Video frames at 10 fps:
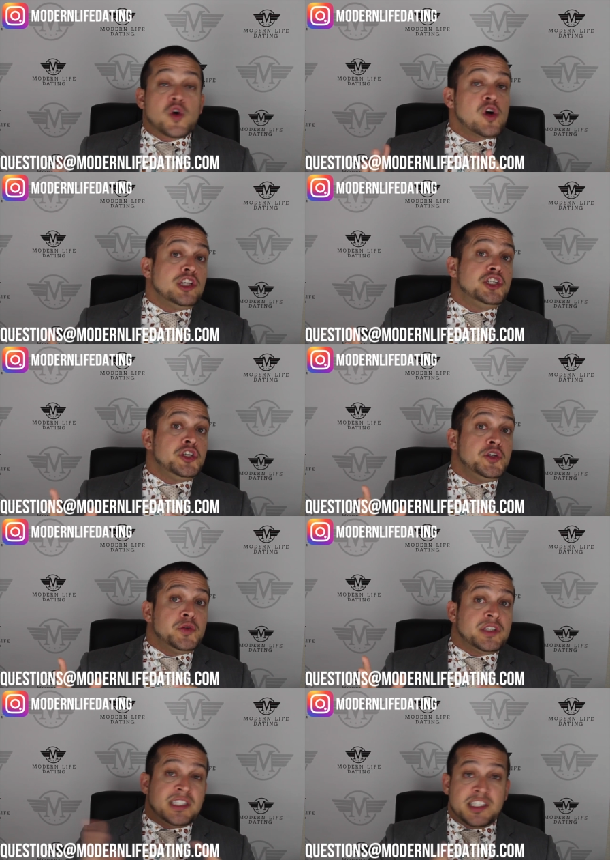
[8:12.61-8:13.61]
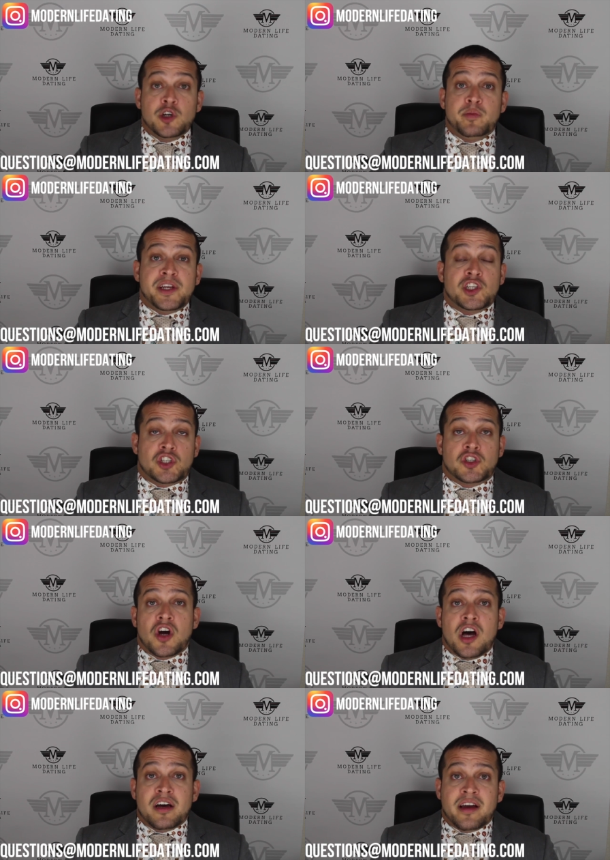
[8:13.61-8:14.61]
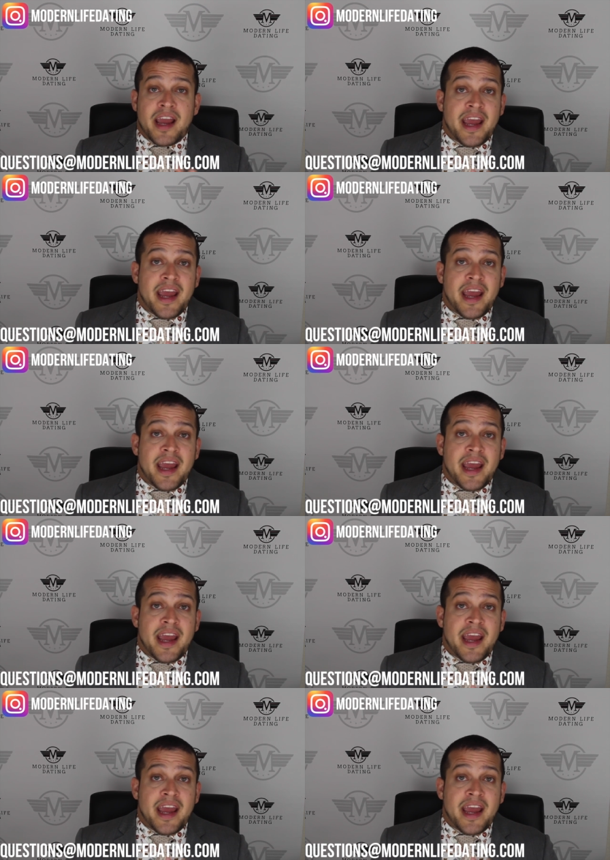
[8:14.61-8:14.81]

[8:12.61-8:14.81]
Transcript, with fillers: Could you still be strong